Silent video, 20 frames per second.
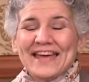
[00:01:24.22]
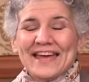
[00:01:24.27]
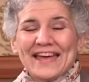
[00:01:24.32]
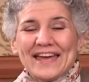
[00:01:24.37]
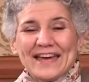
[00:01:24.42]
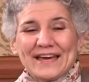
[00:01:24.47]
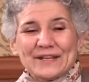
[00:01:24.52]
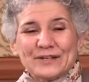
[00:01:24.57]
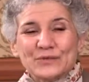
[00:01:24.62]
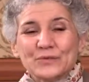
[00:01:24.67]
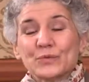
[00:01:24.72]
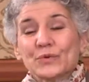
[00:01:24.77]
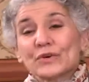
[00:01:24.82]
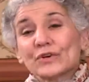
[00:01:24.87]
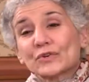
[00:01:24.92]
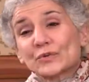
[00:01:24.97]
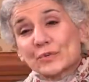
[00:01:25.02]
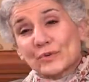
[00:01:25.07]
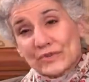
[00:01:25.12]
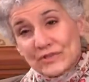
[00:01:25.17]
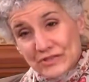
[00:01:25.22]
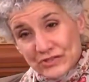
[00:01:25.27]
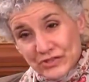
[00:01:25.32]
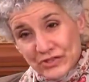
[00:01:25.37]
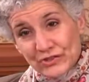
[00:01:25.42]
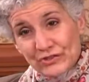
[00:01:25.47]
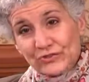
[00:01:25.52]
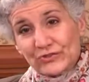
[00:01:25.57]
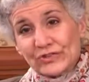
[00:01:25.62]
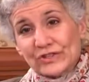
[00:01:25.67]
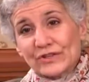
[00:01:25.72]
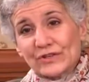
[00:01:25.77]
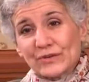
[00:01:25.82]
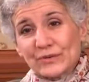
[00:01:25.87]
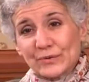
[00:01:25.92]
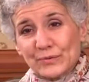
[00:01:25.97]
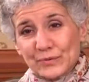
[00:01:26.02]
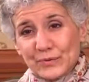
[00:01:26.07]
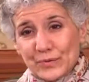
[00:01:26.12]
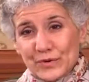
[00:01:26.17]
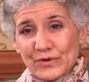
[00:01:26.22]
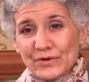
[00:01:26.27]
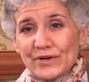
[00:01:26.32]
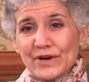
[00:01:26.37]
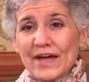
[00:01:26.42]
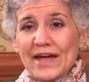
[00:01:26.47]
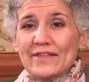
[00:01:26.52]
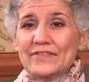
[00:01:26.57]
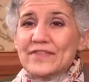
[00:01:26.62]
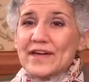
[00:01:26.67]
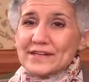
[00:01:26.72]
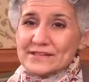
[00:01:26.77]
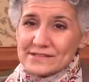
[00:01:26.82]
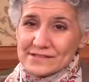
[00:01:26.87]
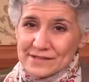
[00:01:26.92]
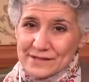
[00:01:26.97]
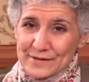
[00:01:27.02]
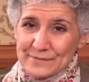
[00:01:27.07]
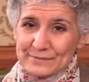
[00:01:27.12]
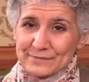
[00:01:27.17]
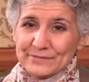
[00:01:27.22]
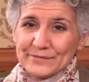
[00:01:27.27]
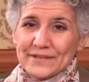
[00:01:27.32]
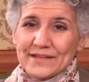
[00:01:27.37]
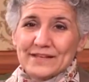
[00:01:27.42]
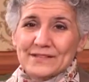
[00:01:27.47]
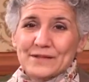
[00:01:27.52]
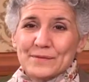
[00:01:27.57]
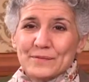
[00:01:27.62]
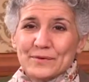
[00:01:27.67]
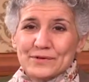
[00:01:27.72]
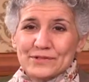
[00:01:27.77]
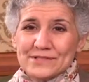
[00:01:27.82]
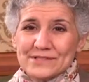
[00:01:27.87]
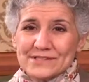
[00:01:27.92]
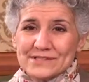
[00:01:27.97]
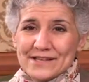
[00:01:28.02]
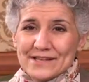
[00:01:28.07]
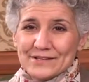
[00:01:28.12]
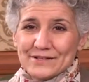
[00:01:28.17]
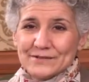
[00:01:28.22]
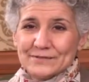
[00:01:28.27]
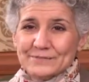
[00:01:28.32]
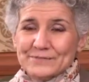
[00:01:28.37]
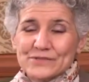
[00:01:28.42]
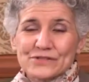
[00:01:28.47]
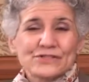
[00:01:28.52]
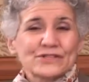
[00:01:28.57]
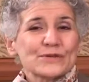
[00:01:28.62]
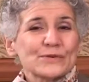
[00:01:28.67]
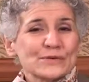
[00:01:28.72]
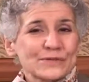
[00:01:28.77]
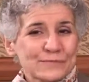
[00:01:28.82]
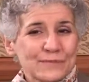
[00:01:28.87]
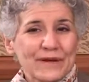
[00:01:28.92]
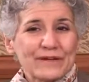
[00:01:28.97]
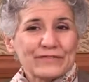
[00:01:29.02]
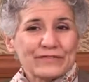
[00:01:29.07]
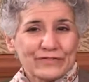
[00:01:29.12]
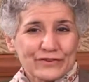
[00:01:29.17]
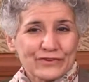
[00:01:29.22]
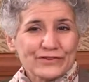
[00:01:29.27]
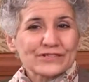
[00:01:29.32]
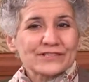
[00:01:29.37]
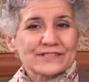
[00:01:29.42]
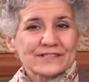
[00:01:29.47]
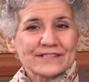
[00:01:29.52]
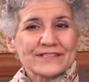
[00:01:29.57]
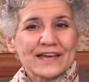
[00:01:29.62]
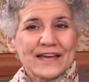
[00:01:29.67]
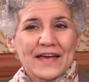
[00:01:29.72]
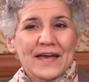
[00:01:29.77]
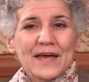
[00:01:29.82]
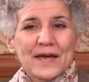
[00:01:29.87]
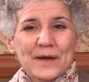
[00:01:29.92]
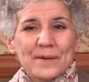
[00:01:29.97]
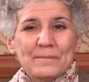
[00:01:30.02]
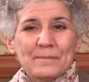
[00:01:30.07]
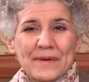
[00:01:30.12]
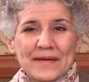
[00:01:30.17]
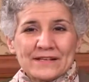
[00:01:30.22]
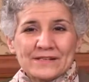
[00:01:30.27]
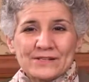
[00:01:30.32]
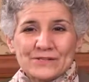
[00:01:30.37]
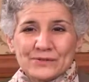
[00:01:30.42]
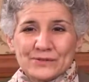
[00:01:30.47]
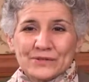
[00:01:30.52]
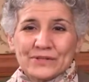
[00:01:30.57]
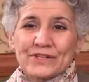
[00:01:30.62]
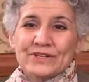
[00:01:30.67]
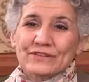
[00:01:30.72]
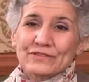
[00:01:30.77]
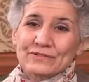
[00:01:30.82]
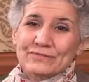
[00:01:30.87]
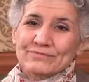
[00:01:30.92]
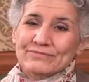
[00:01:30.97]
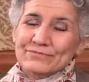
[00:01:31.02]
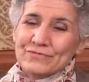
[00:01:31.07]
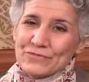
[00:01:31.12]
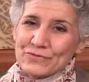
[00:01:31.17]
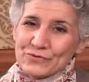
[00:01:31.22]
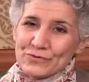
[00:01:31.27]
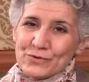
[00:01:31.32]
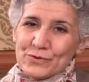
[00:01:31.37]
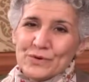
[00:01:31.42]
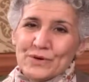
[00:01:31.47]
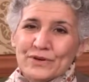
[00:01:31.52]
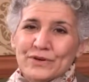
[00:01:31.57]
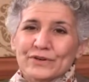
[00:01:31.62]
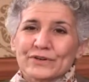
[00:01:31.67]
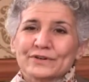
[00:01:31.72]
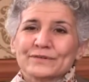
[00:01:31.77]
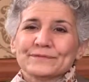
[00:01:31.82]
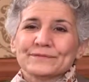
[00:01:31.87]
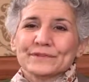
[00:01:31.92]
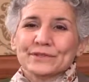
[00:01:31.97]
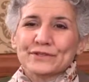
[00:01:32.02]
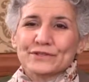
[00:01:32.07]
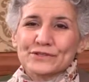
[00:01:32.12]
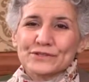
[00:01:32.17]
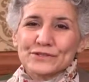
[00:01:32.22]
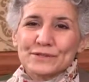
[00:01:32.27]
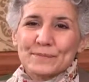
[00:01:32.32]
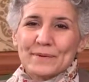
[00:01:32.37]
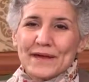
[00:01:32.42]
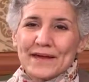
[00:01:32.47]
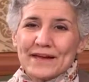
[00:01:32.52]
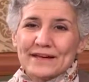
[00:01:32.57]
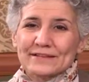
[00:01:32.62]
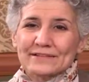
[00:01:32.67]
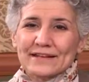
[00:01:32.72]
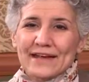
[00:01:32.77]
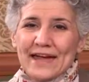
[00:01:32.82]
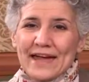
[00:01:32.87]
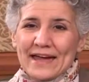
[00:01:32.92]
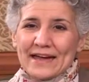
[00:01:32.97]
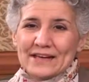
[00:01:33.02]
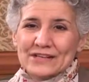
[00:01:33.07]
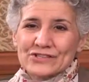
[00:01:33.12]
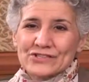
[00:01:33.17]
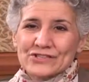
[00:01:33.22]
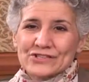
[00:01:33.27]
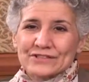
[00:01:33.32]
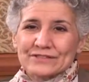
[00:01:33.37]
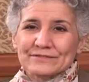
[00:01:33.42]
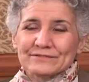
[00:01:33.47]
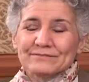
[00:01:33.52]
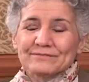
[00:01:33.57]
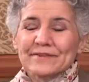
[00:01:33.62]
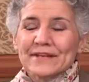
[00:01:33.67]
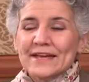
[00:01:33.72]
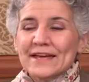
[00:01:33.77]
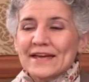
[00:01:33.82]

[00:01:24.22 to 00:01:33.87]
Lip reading: and worked with the children who were at that time in the burn center. So she was my first mentor, and through her learned about ASH and